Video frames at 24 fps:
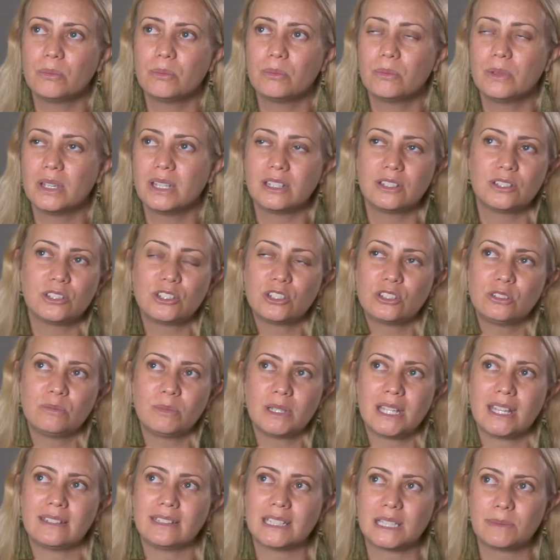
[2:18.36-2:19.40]
it shouldn't
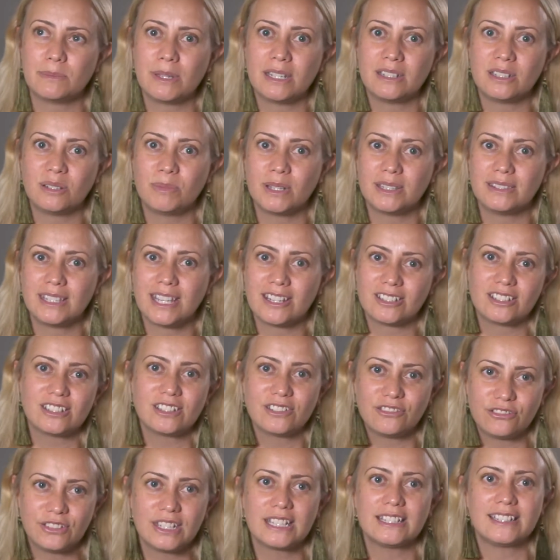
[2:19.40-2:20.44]
be unexpected, but
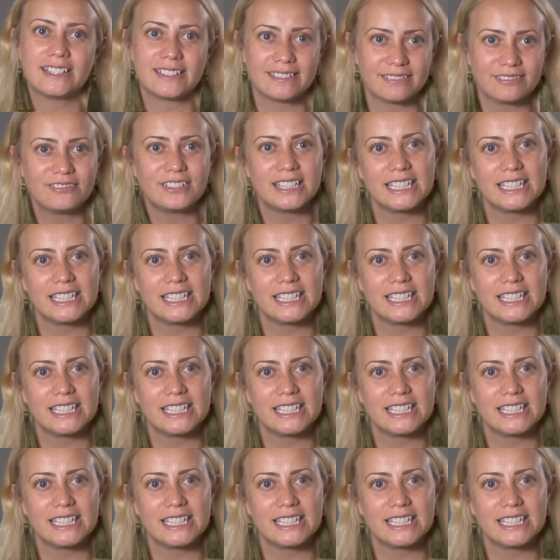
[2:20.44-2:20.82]
actually feeling